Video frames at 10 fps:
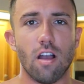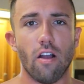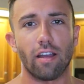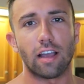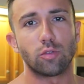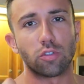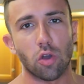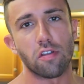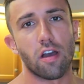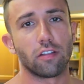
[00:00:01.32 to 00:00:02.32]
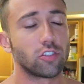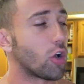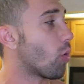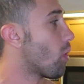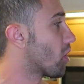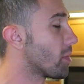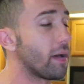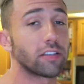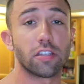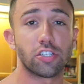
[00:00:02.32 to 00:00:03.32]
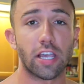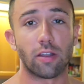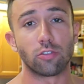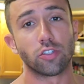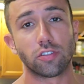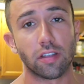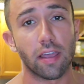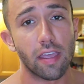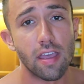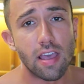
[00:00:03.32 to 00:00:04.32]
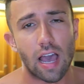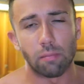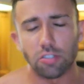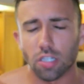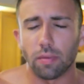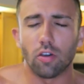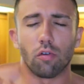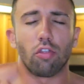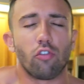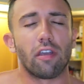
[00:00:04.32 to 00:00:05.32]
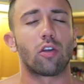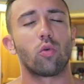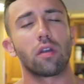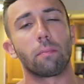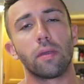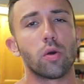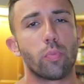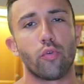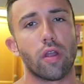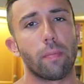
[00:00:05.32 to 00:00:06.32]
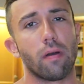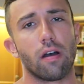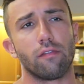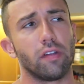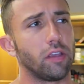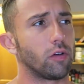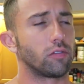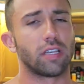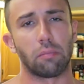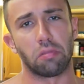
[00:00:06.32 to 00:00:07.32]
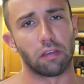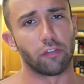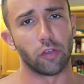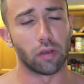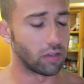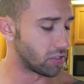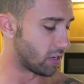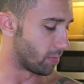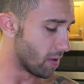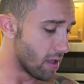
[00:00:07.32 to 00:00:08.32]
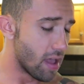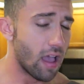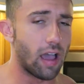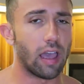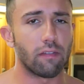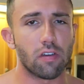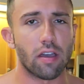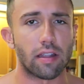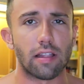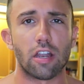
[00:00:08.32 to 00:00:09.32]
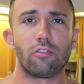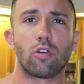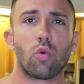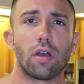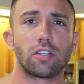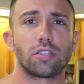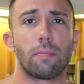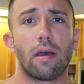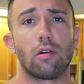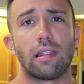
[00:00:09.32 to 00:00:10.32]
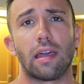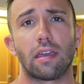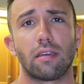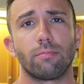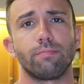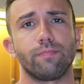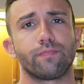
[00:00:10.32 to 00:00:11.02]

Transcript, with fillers: Alright guys, what's going on? So welcome back to the channel. So today, I'm just going to be going through a quick meal prep uh, video type thing for you guys. Um, I have gotten a lot of requests about like